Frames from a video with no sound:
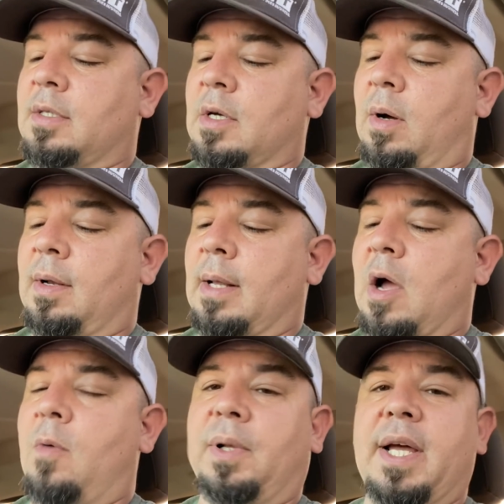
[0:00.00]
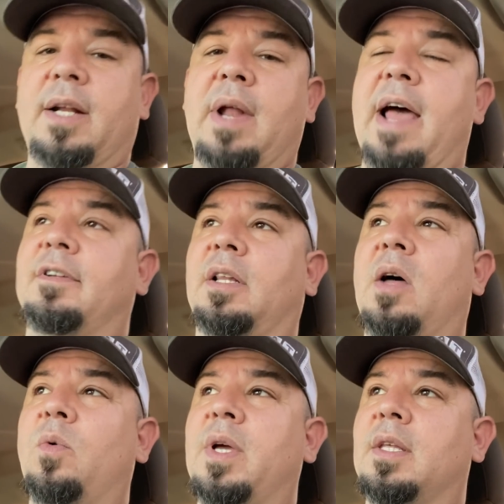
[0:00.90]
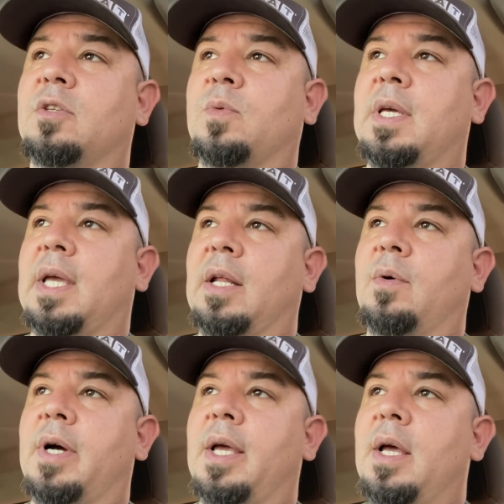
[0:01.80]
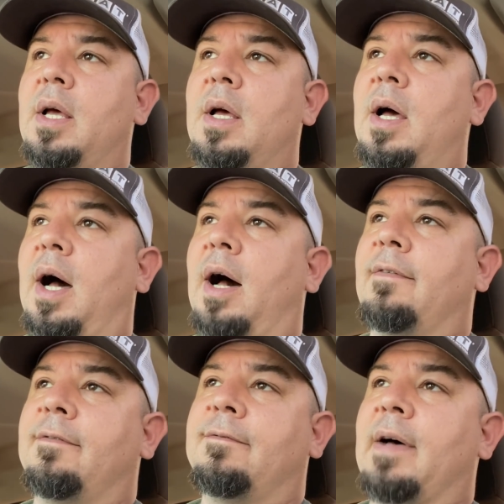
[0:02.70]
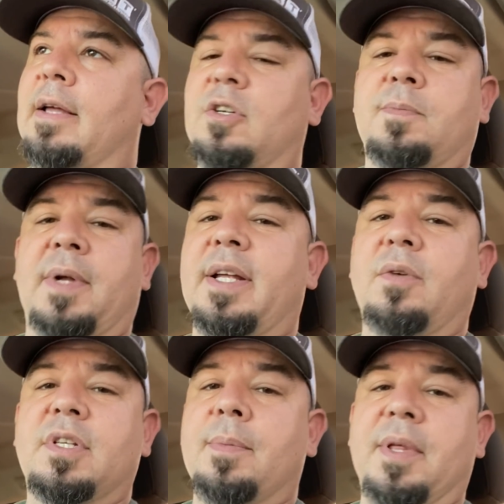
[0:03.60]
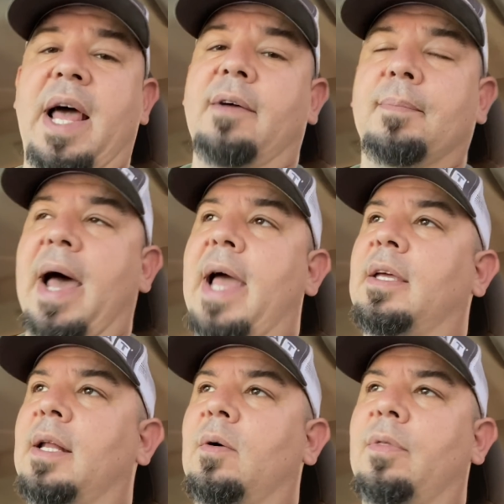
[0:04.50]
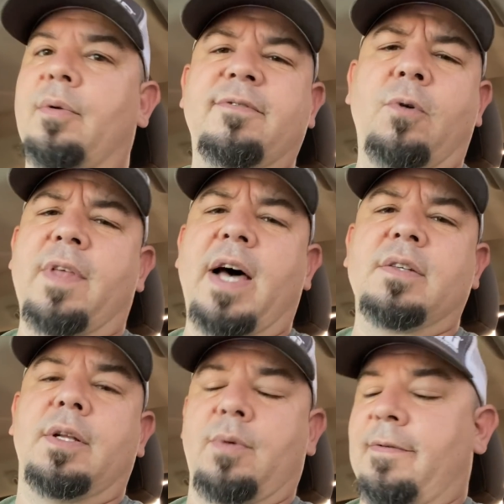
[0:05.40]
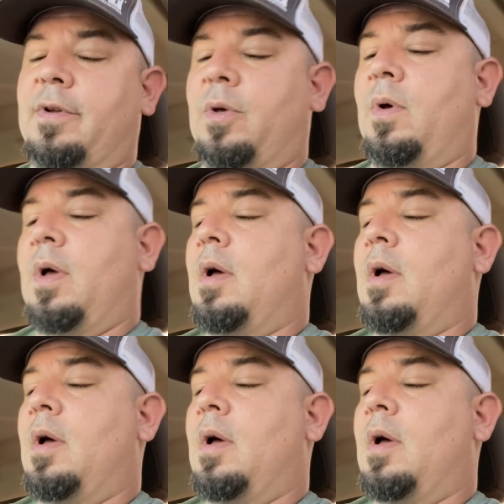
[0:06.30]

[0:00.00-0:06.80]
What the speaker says: So I don't plan on having a long week this week anyway. I just plan on something out and back, you know, 3,000 or 4,000 in revenue.